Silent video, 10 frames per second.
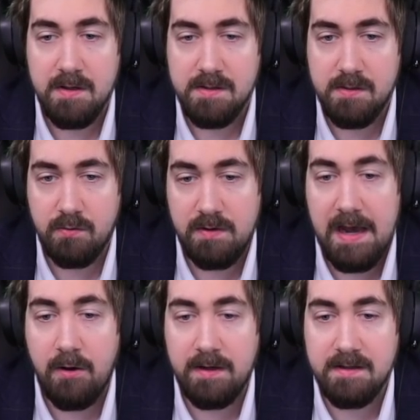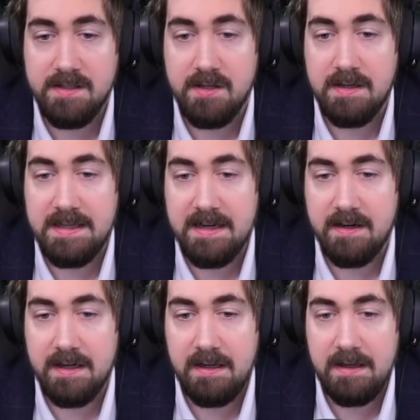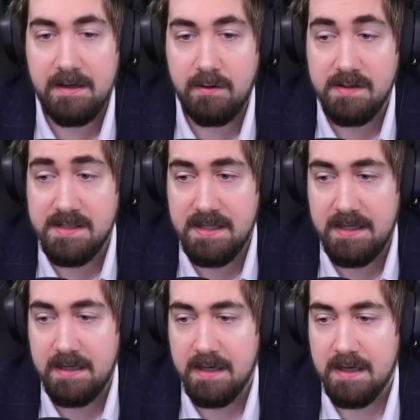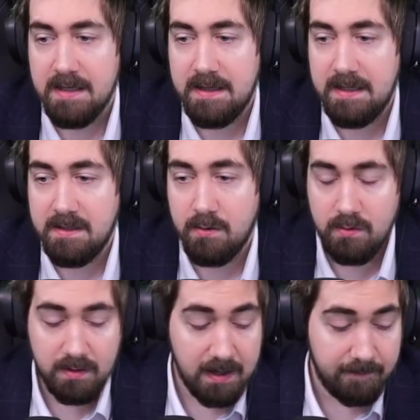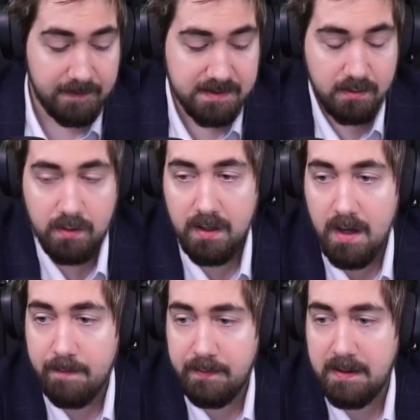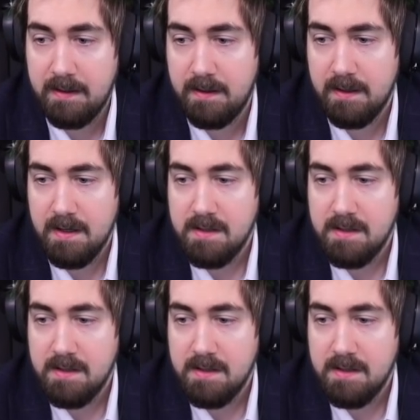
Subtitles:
So now it'll start gearing, and you can see the total life is going up here.